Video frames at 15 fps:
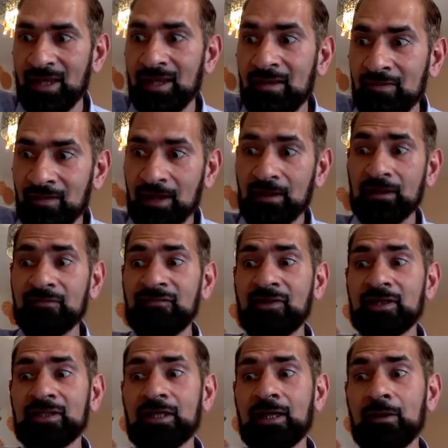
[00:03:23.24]
Then I'll
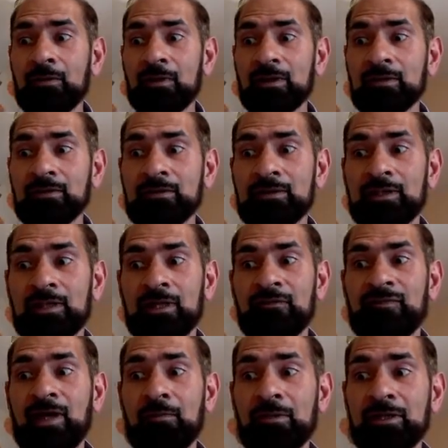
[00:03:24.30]
find out, well, if
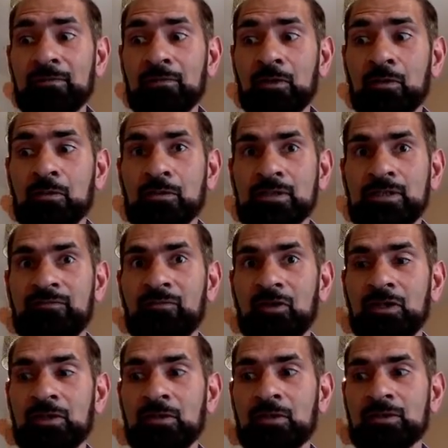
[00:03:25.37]
that many moles of
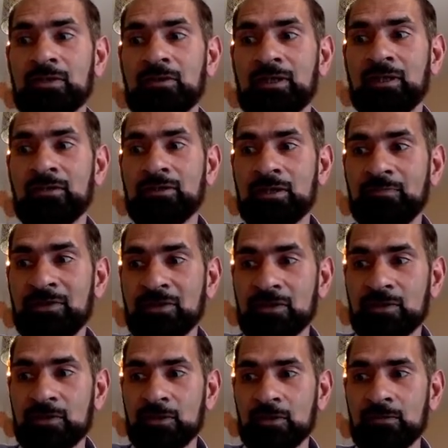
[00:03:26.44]
molecules are in 100 meters
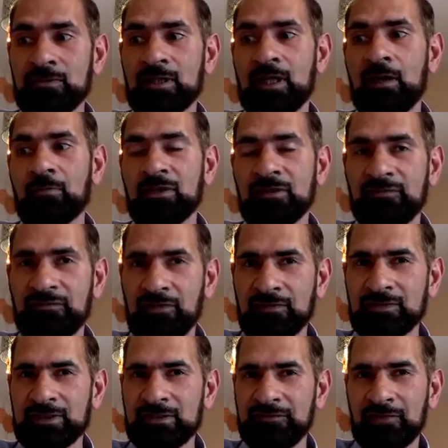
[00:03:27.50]
cubed, how many
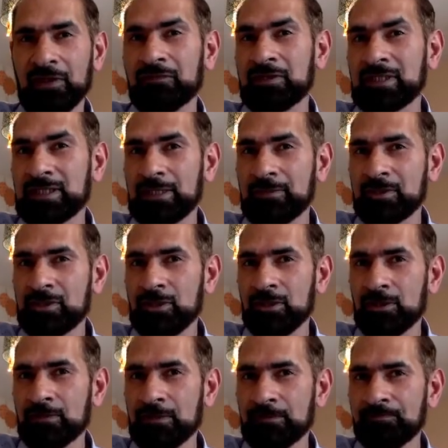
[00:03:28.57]
500 centimeters
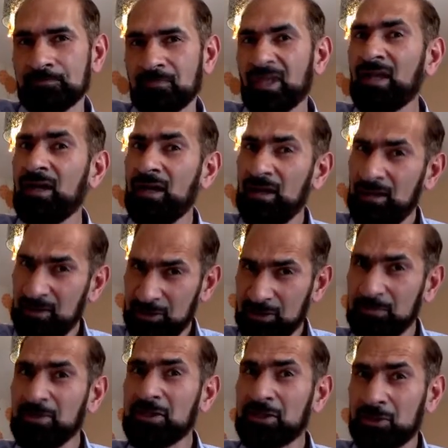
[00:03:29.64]
cubed? It should
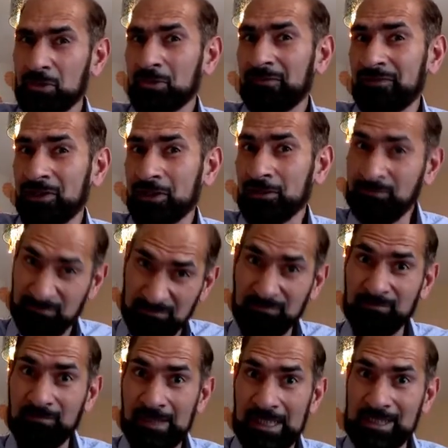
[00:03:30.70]
be a short video.
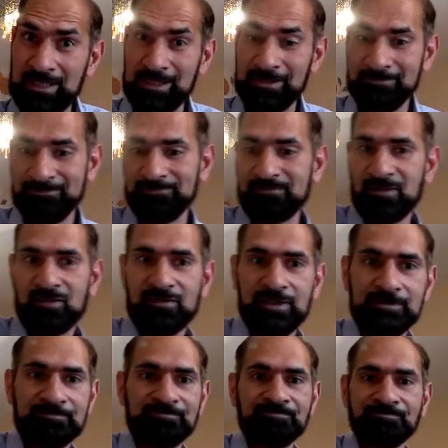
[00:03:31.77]
Let's see. All
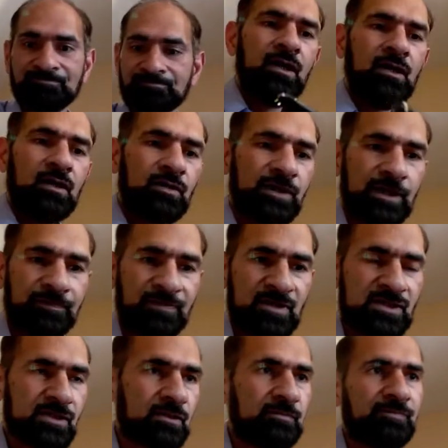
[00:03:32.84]
right. Okay,
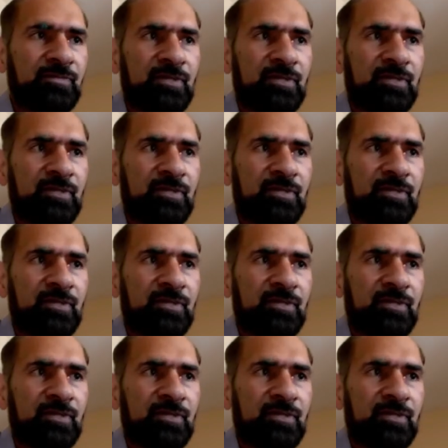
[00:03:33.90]
so